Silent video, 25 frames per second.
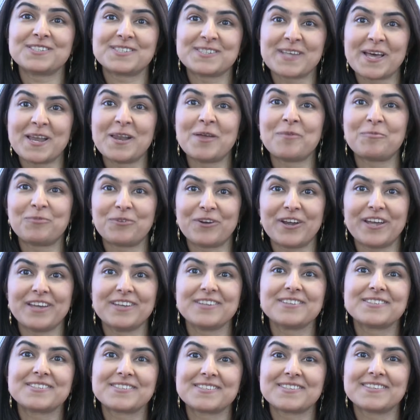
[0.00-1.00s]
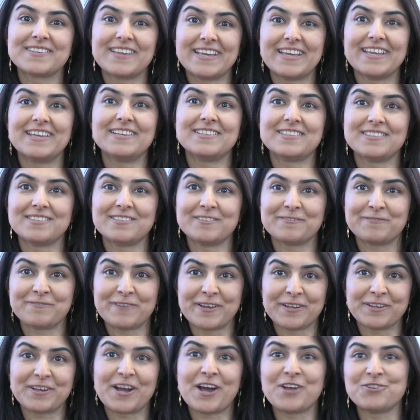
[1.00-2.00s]
celebrate Eid in
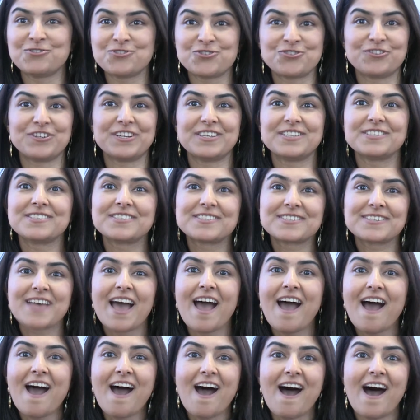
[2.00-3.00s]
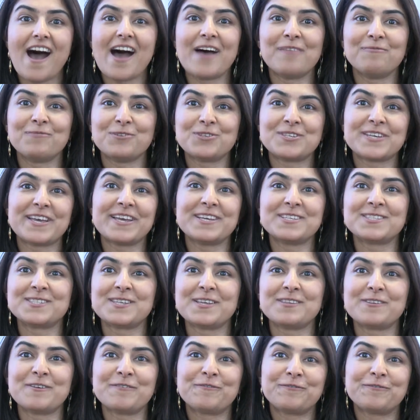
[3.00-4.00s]
different countries. And we tasted the